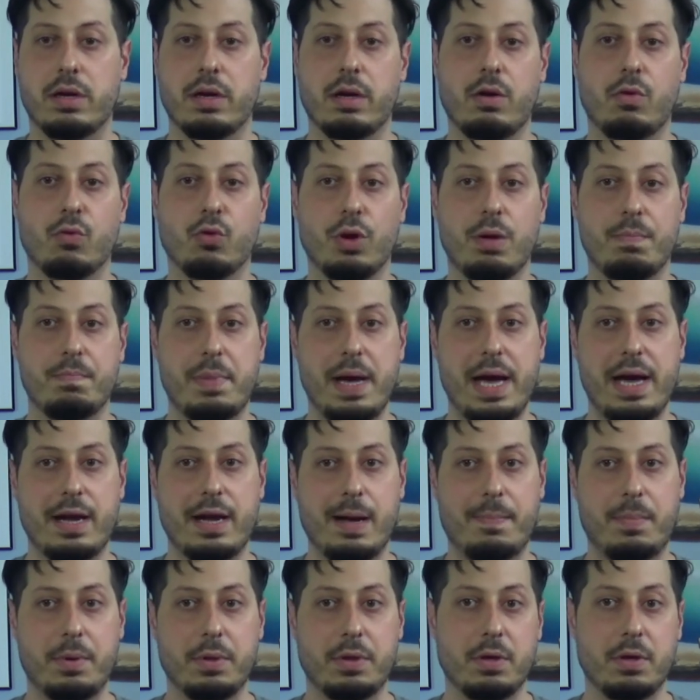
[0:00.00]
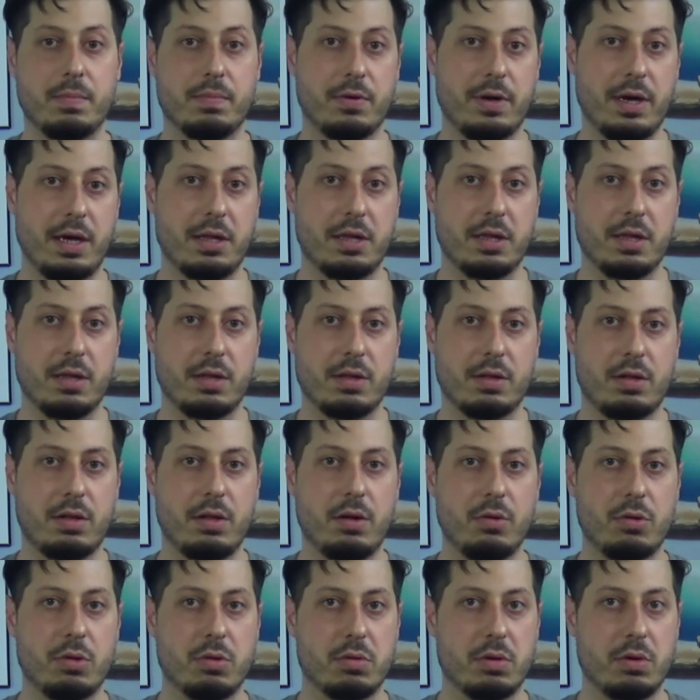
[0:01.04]
to creep back up with their prices
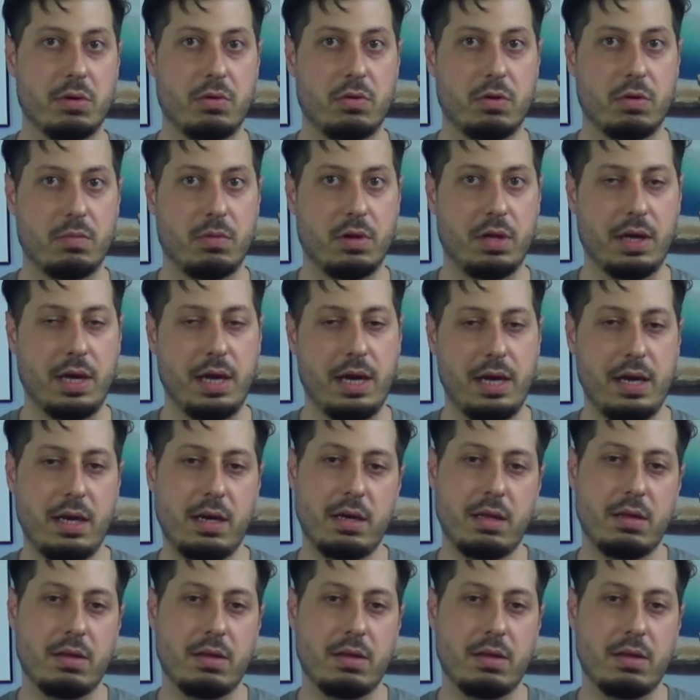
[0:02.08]
closer to normal again.